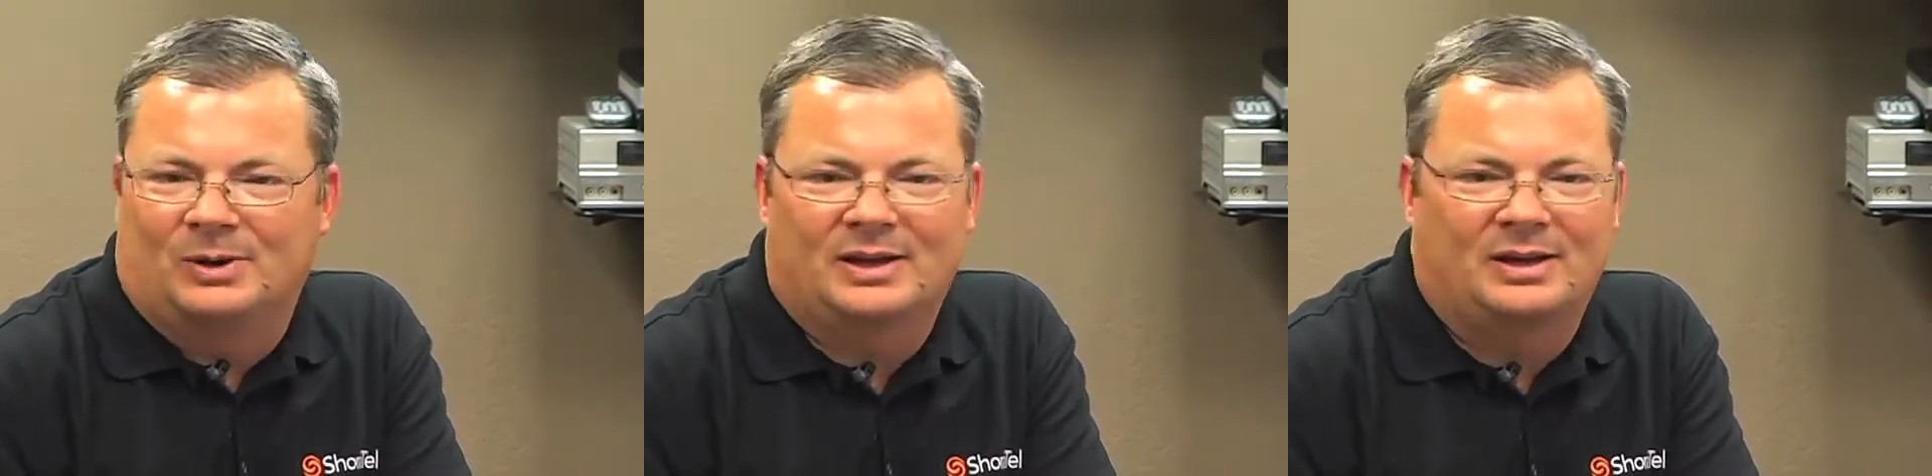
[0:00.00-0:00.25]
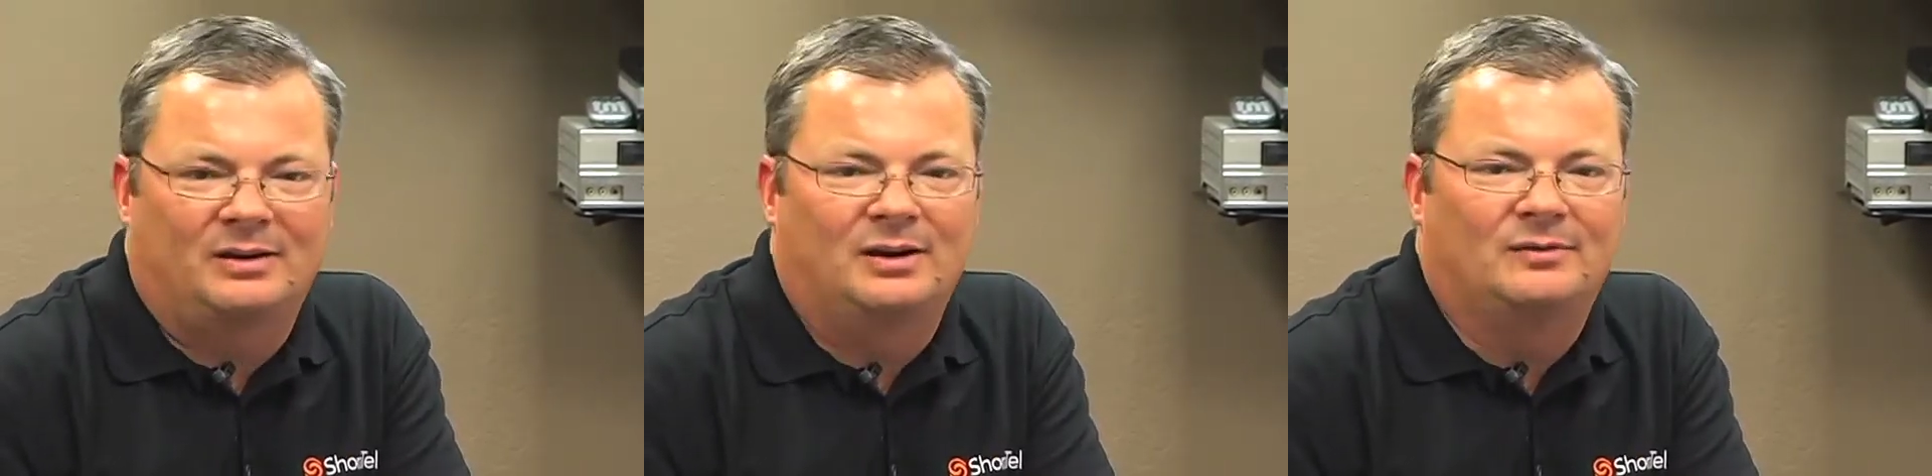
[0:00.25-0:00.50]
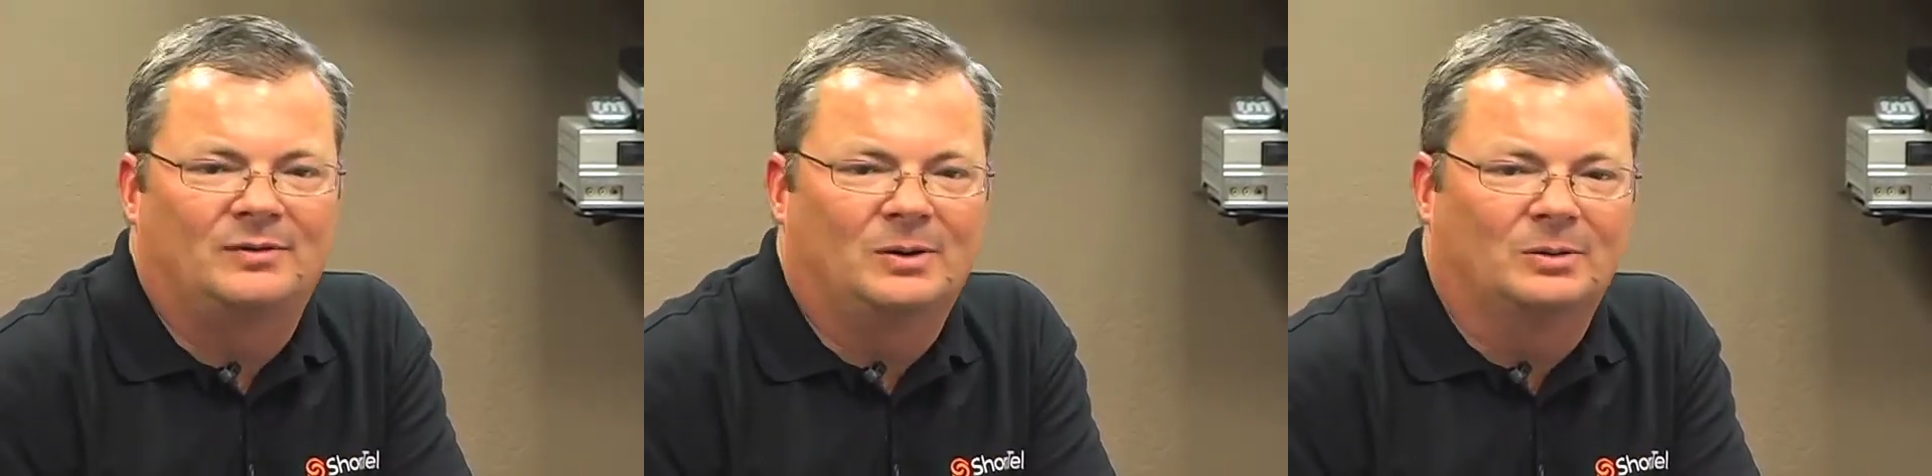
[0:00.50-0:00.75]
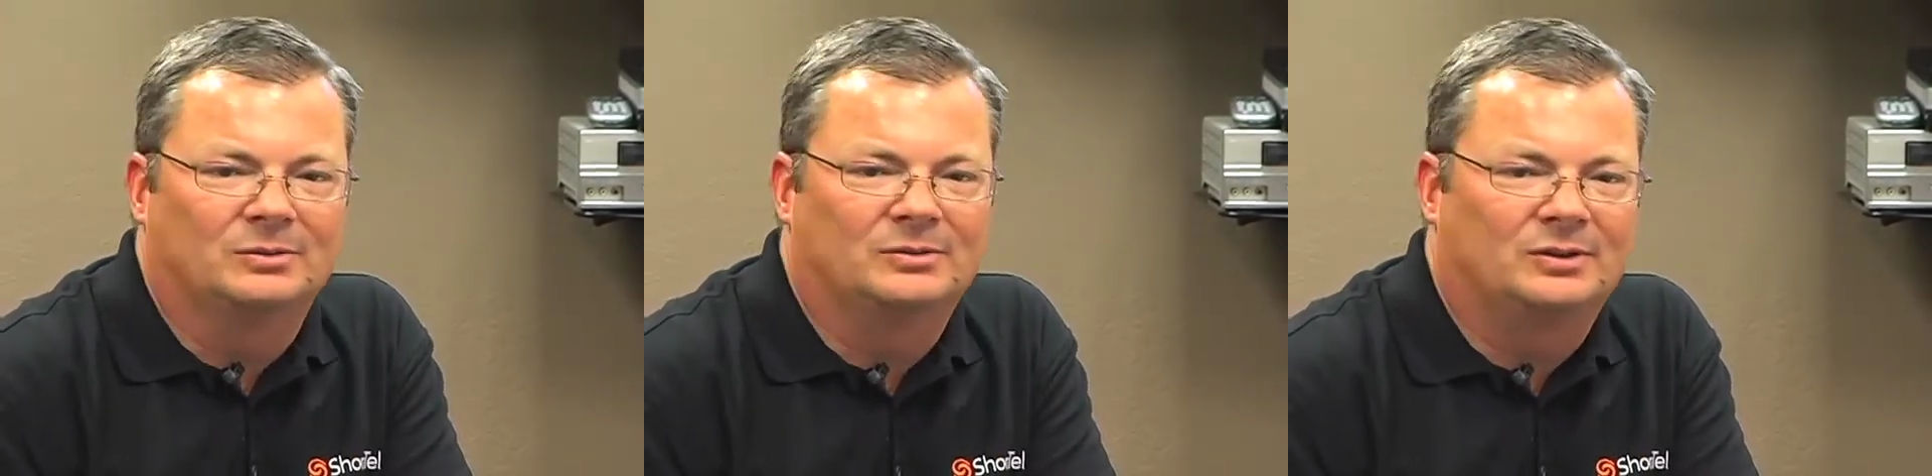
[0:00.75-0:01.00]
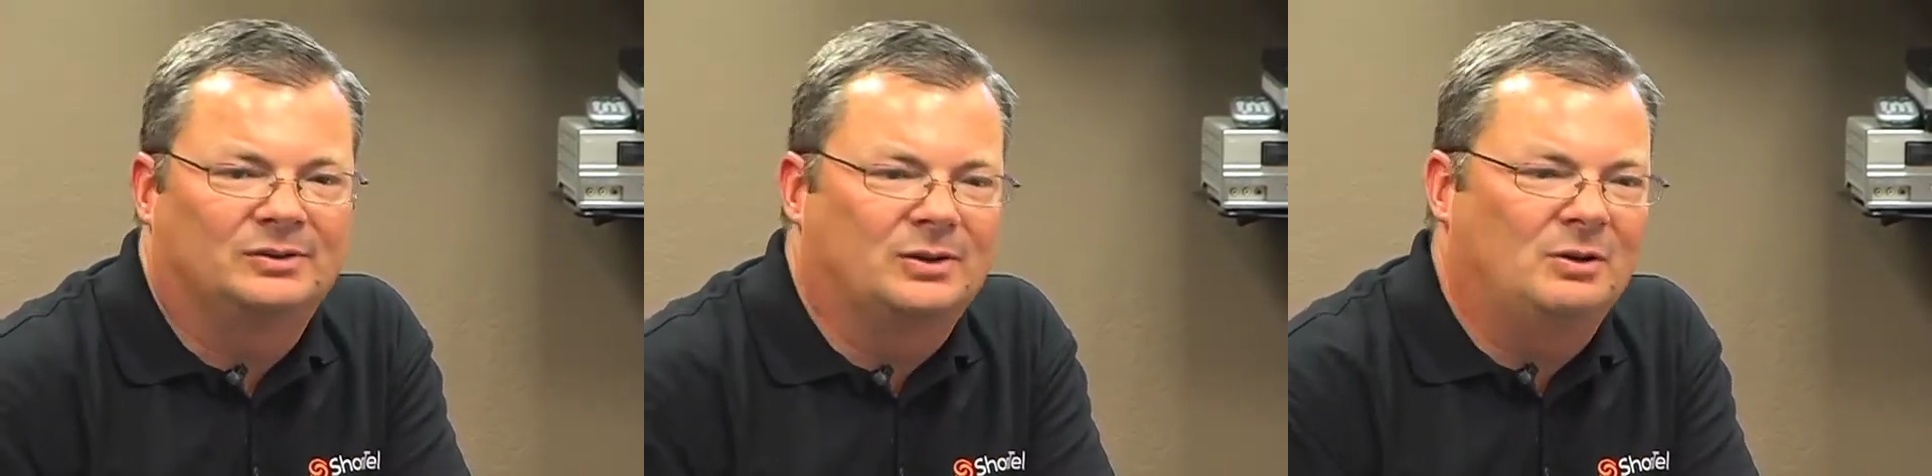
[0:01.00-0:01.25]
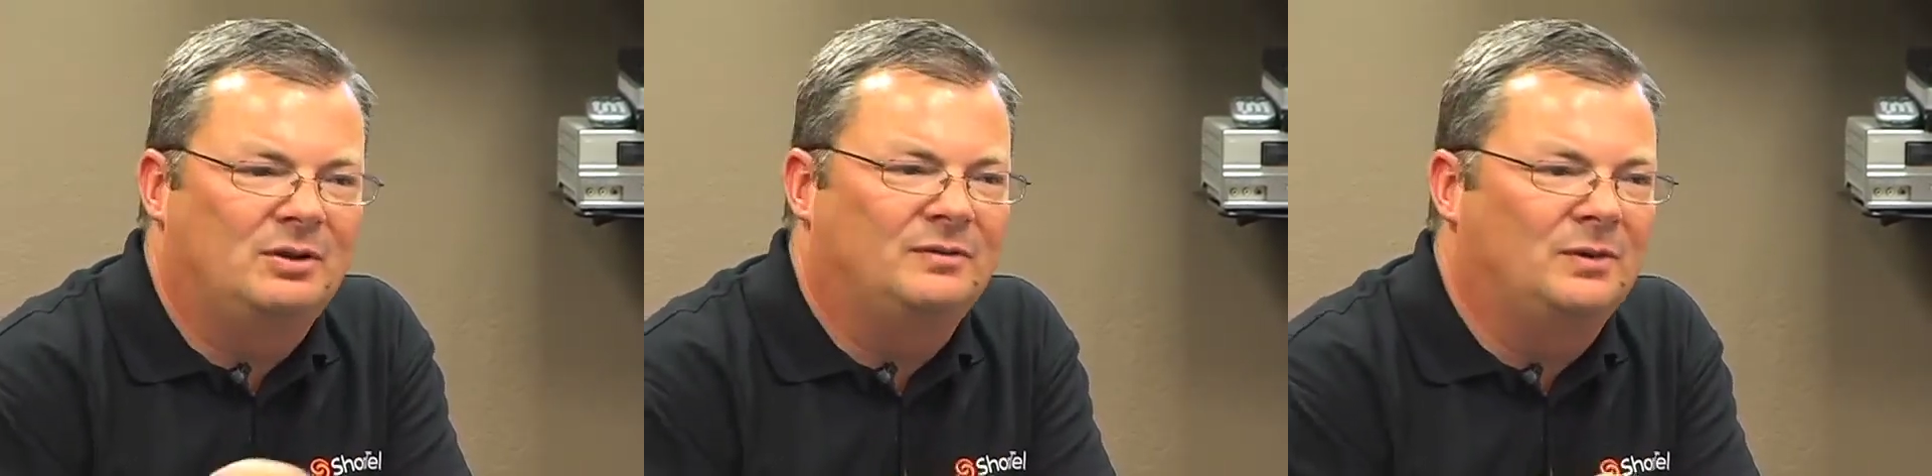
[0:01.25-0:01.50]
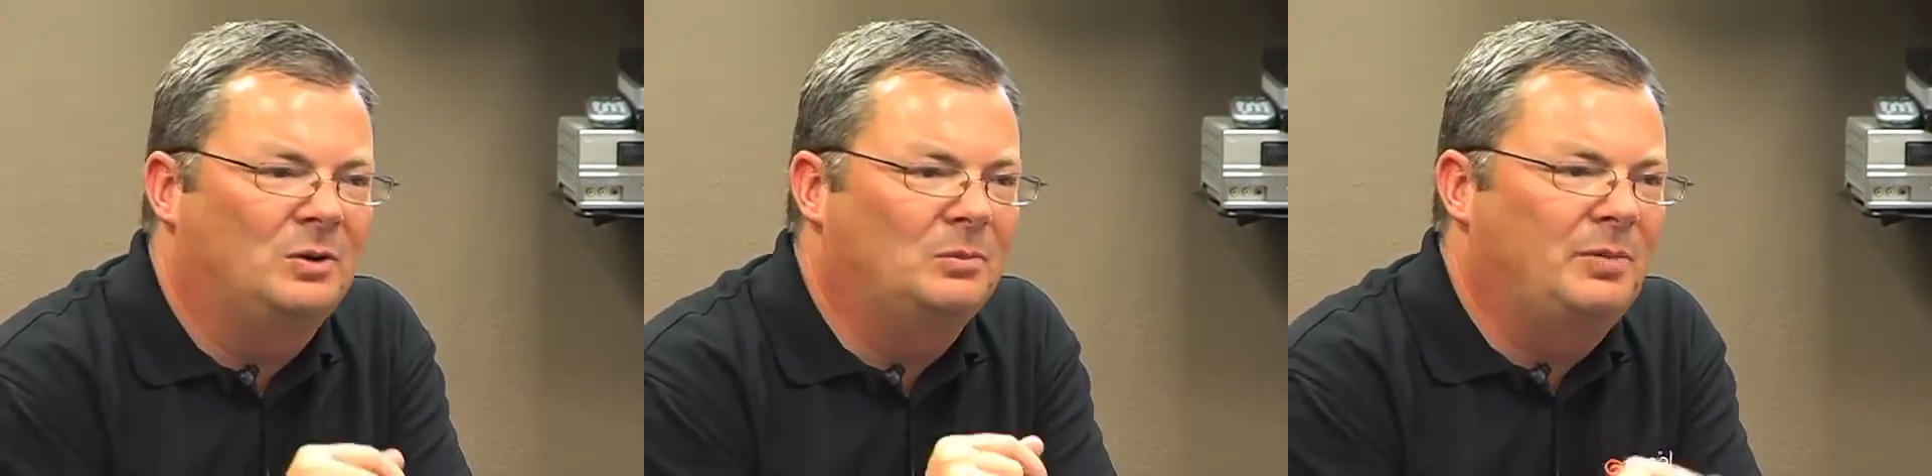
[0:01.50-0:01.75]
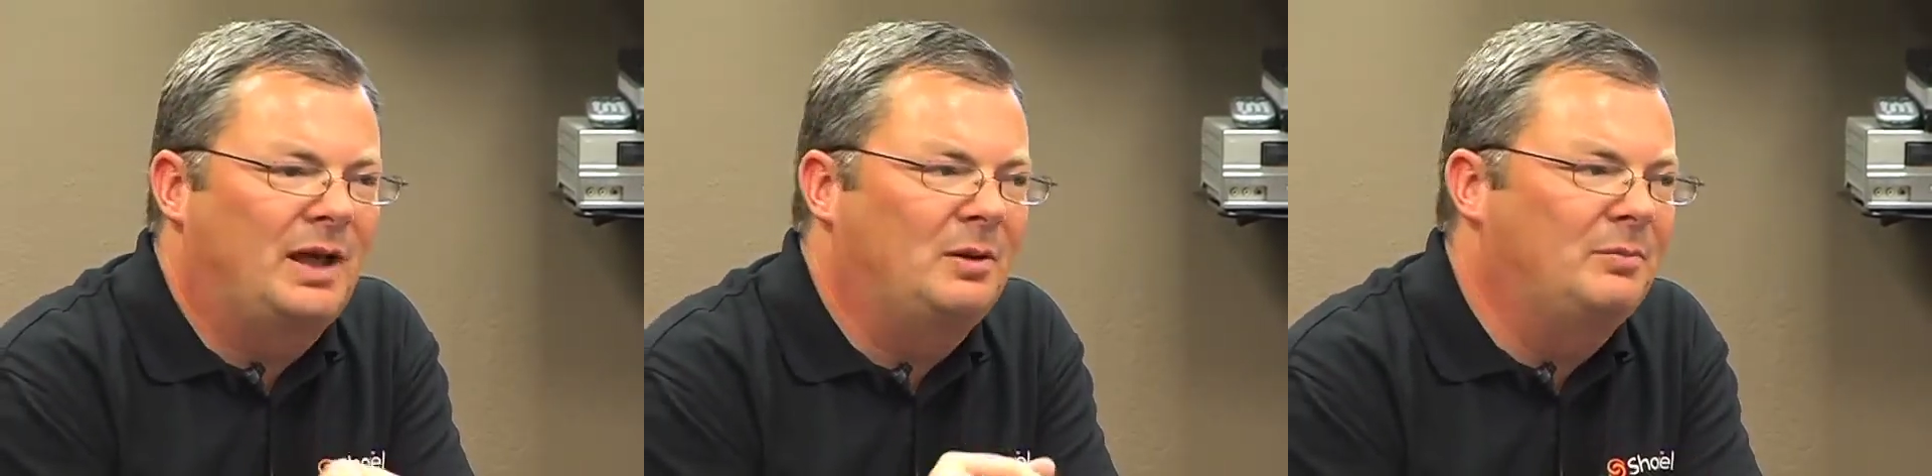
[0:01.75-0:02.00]
Why carry a phone? Just go to the
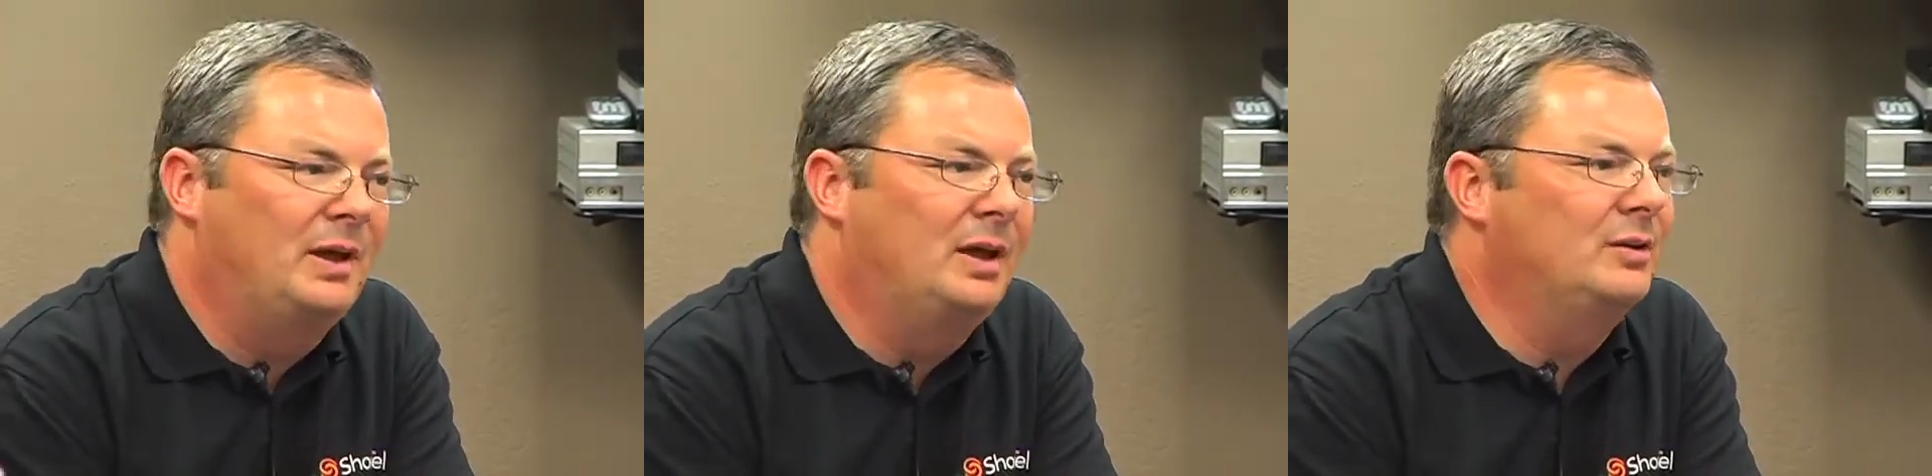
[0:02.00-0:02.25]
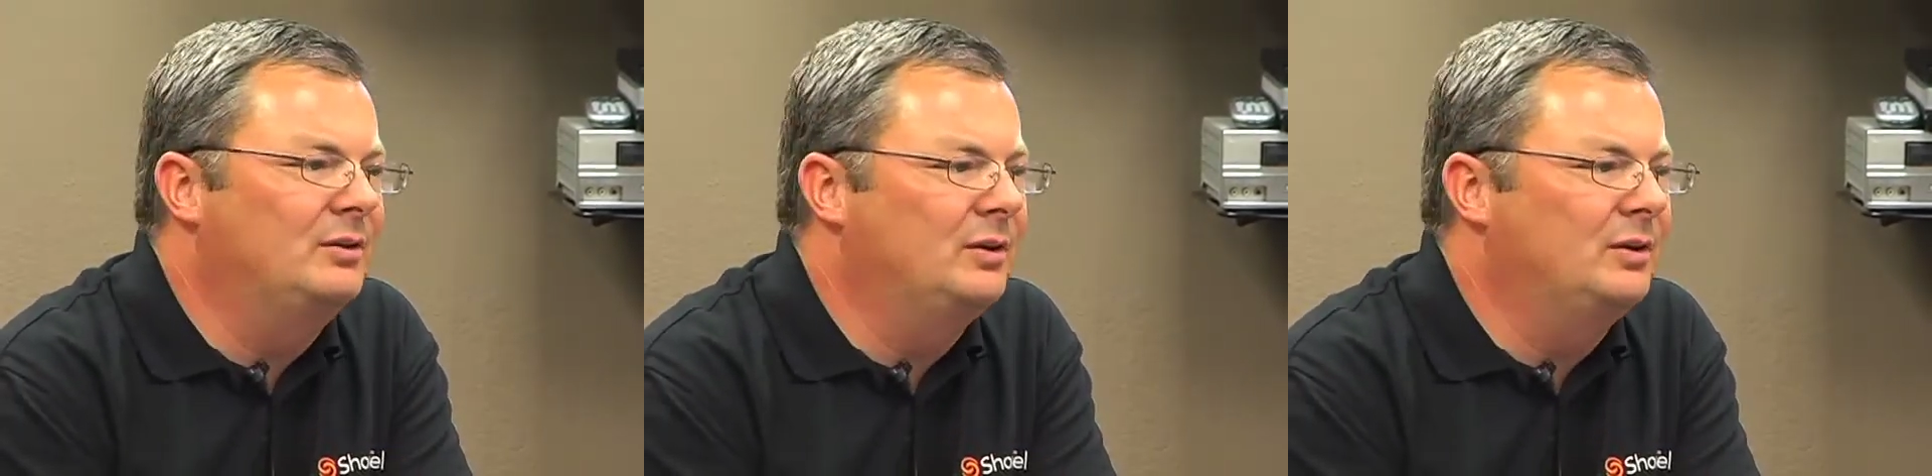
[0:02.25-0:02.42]
phone, pound,